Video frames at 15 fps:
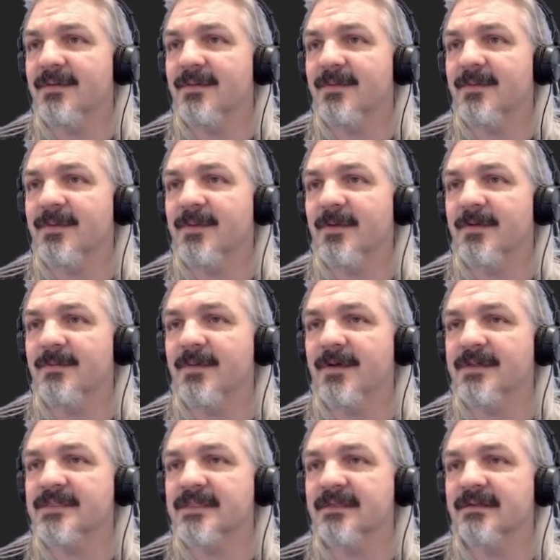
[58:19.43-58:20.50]
third
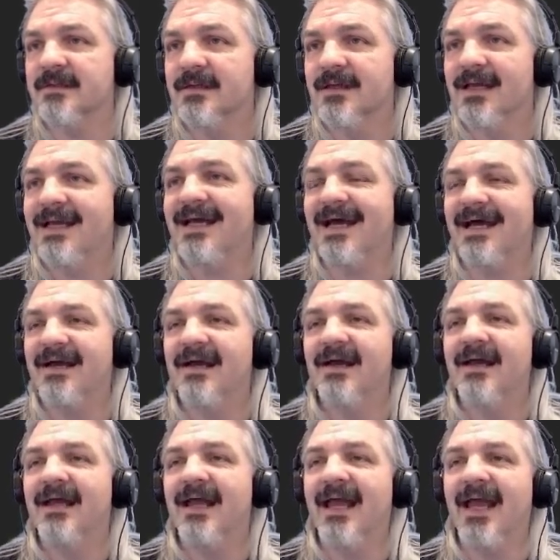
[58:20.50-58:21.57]
person
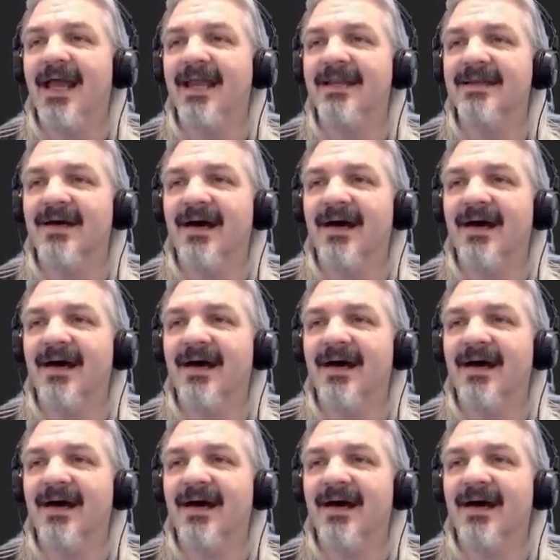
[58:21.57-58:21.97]
and